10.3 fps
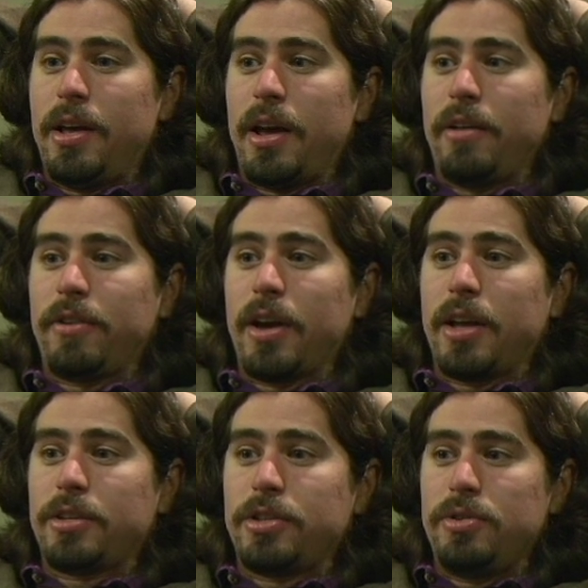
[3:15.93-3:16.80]
I've
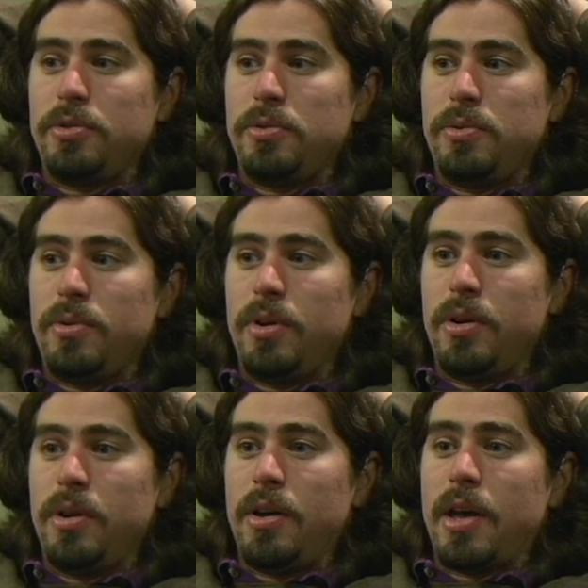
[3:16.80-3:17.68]
got to
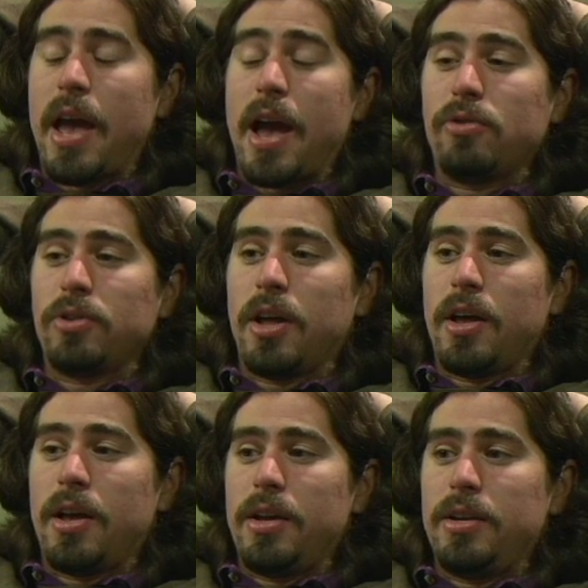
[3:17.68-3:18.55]

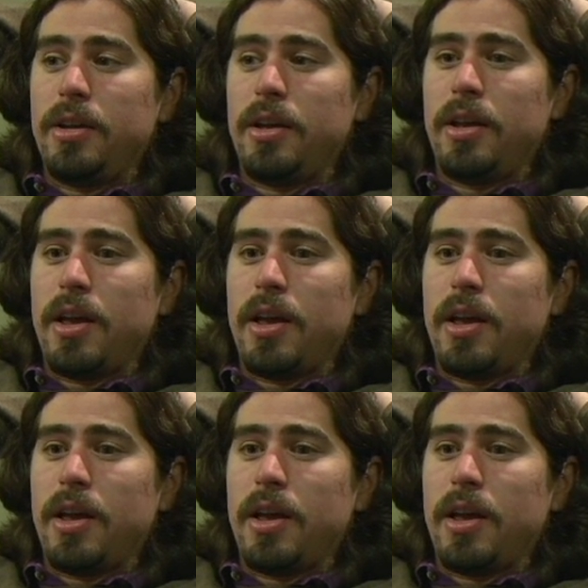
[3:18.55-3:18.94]
outline